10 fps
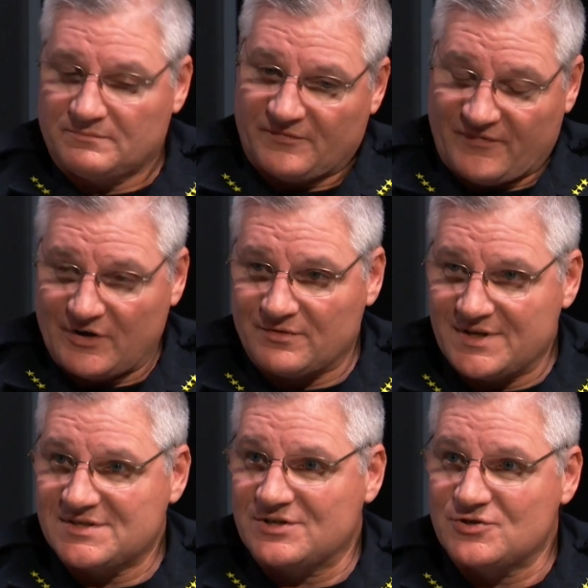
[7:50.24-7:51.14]

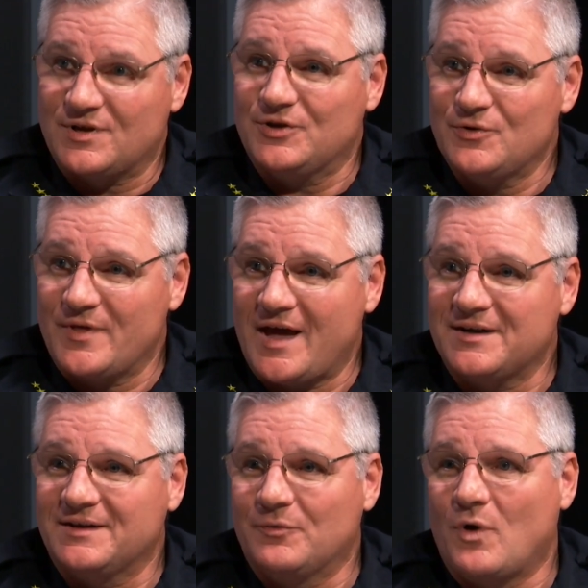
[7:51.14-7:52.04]
federally says you can do that.
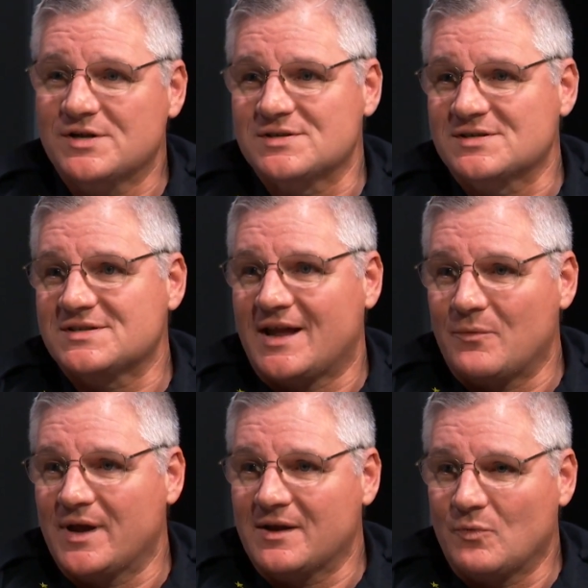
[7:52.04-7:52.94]
In Washington State,
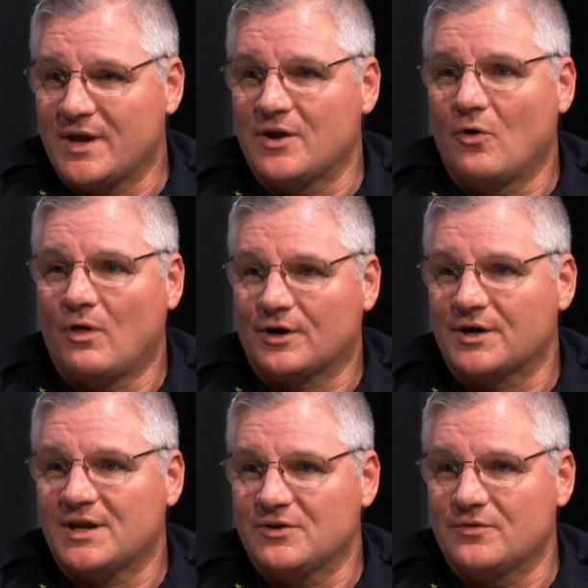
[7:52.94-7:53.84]
we no longer
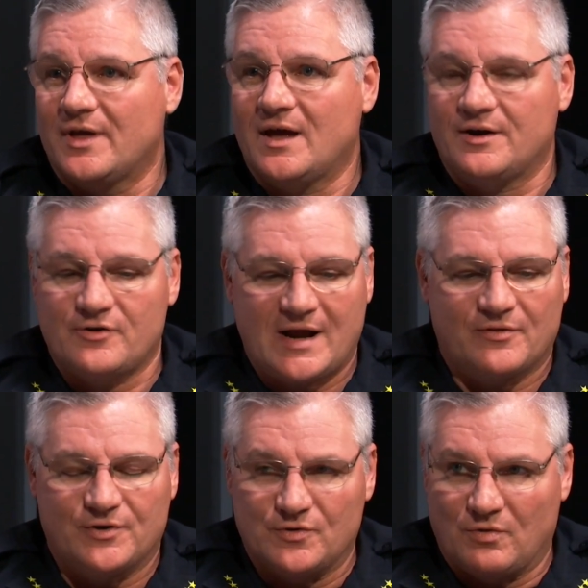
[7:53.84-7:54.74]
can do that under how
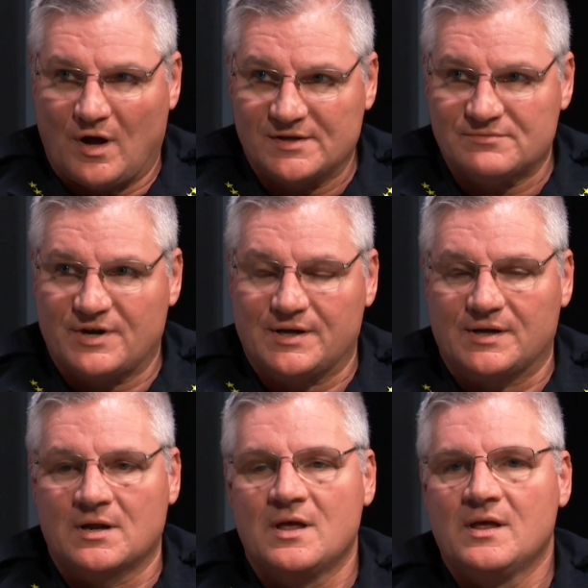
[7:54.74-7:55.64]
the new law is
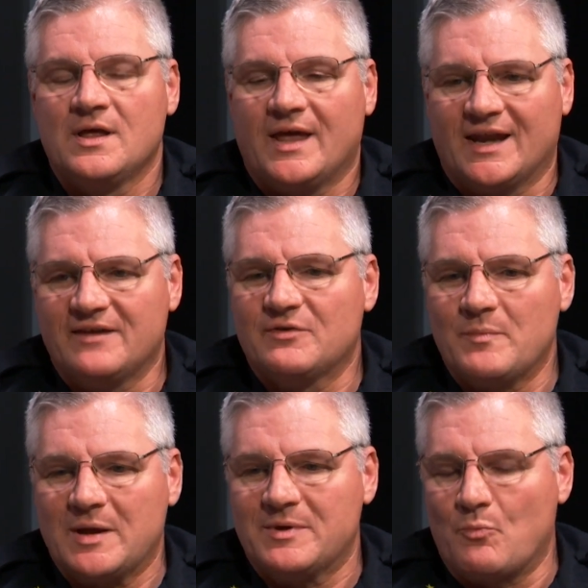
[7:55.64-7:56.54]
written. And even
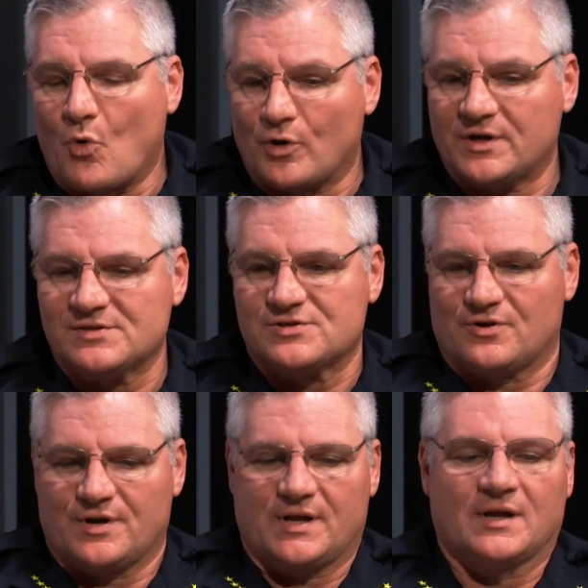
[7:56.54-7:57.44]
maybe more
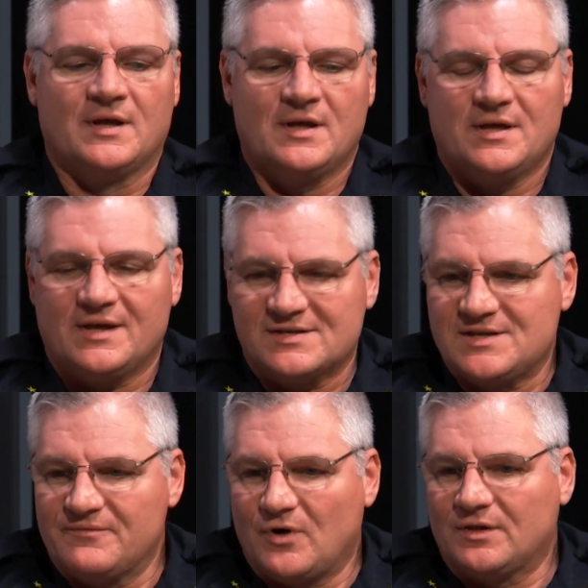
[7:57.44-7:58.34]
concerning is
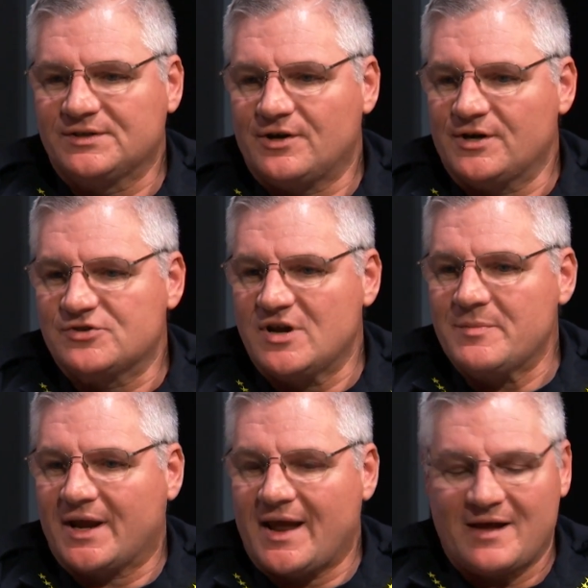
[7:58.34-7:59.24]
the Involuntary
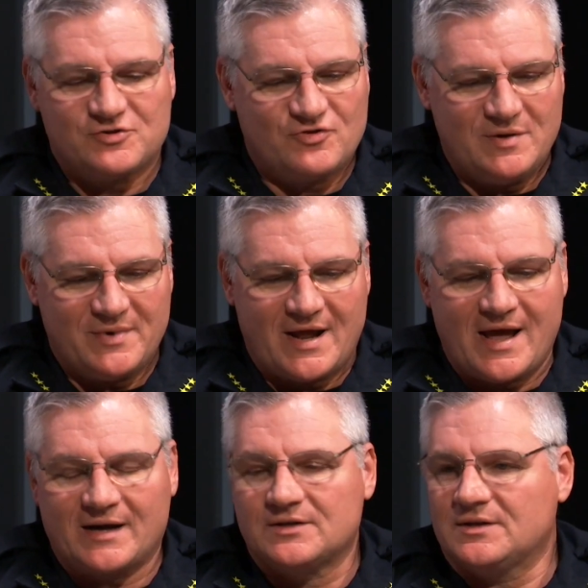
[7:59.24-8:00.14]
Treatment
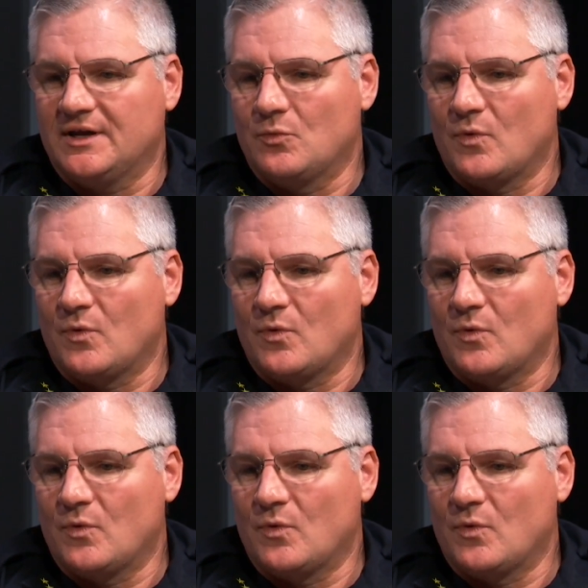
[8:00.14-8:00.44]
Act, in